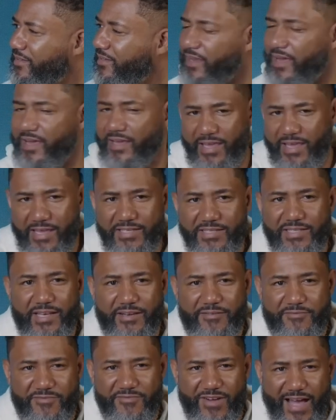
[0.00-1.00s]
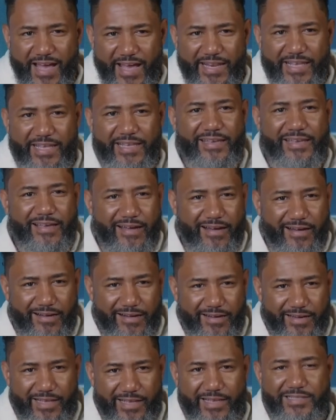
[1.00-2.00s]
Like inviting
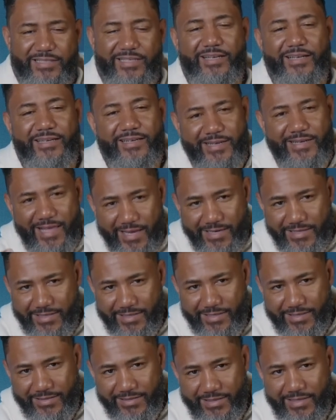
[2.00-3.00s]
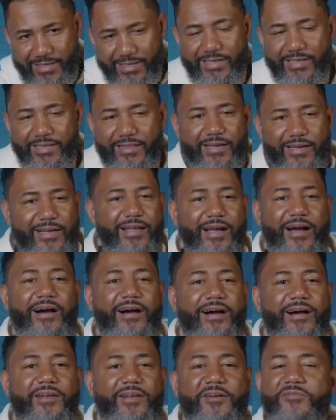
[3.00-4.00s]
God. It's connecting the
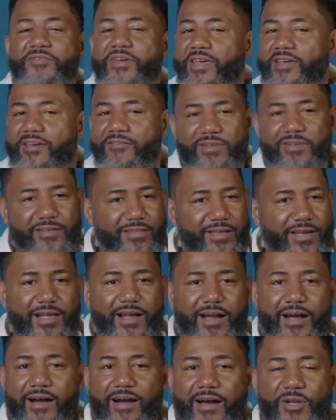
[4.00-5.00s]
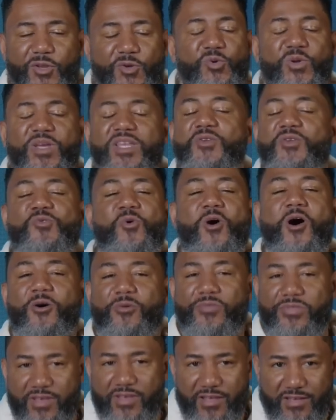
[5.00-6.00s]
God of heaven, the God who can do all
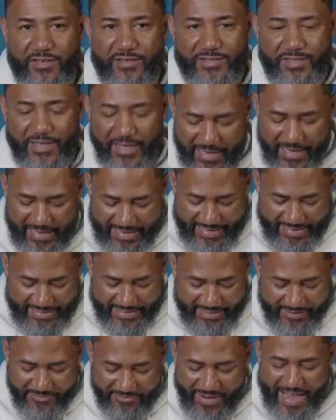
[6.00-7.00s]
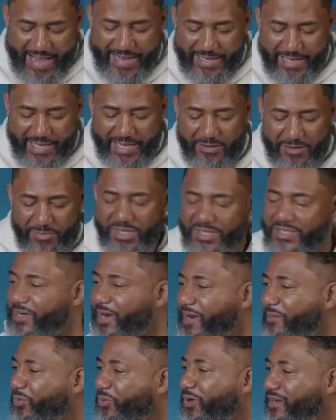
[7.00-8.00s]
things. Yes. It's inviting him into
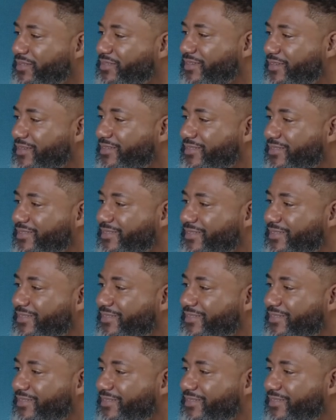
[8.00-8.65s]
our process.